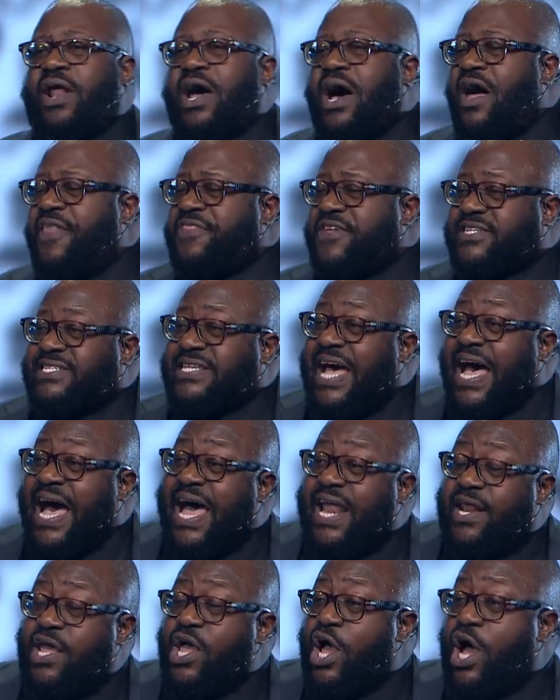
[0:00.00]
the other
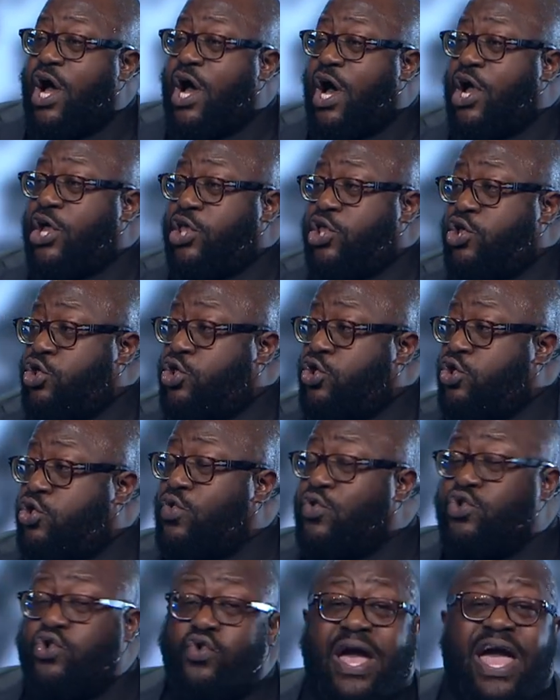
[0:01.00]
side, uh, uh, you,
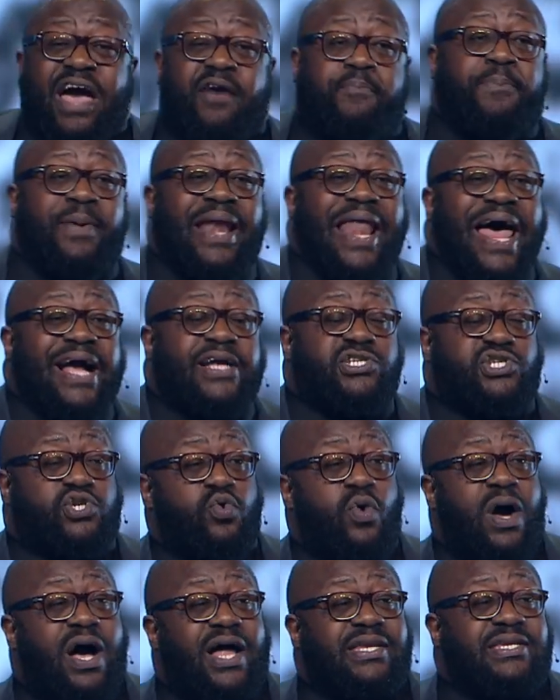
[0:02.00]
you, you have blacks
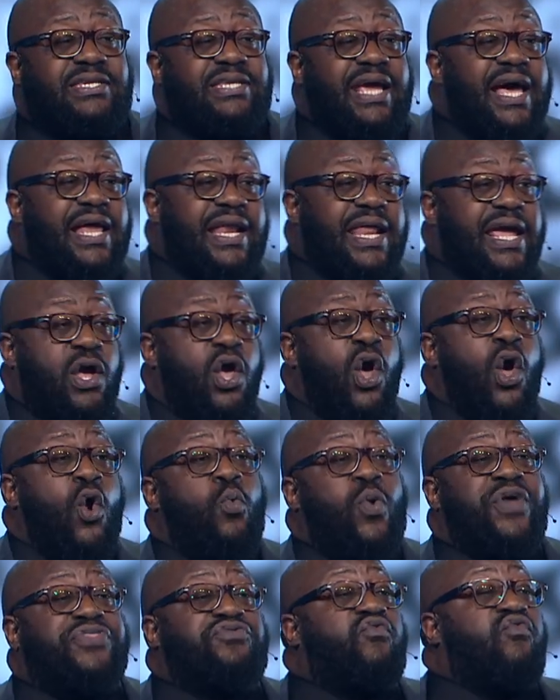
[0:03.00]
who are dealing
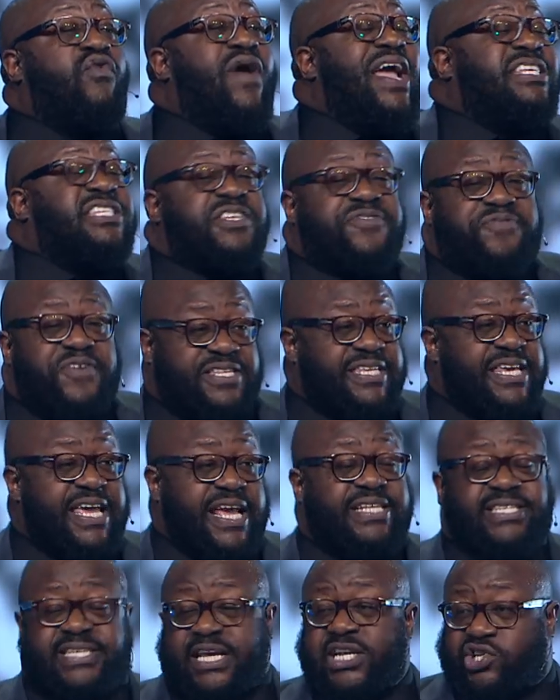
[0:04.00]
with race
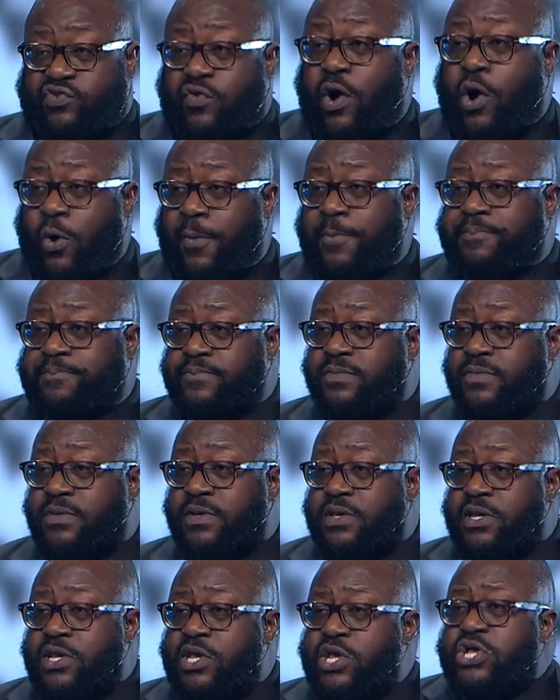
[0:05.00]
fatigue syndrome.
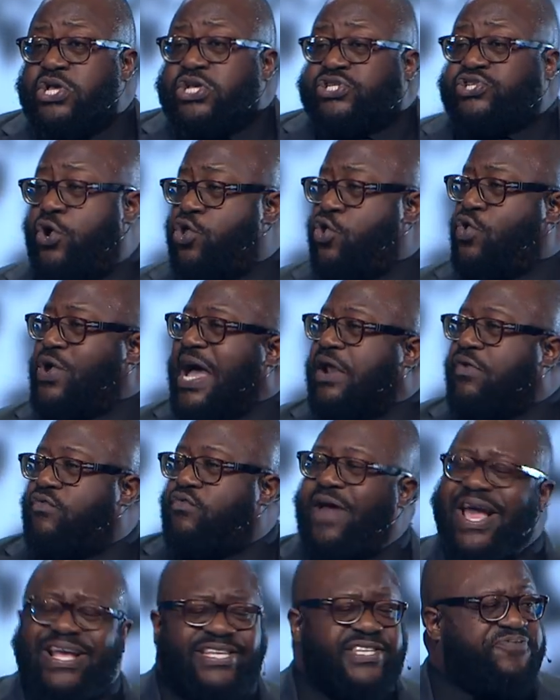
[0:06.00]
So you got
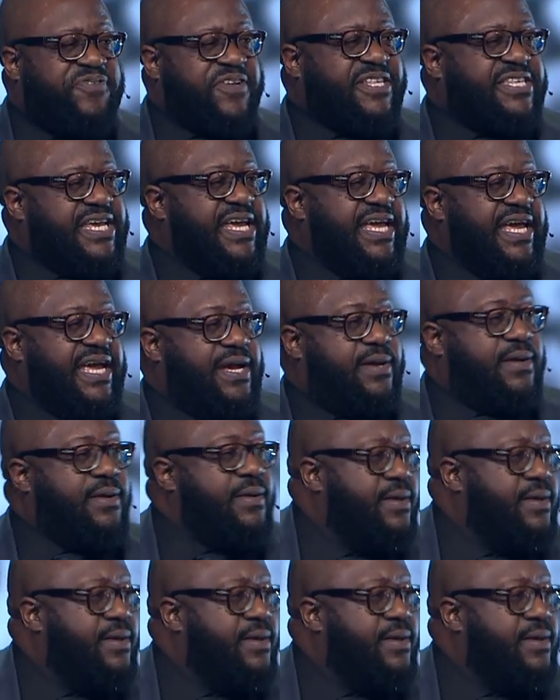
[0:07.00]
race fatigue,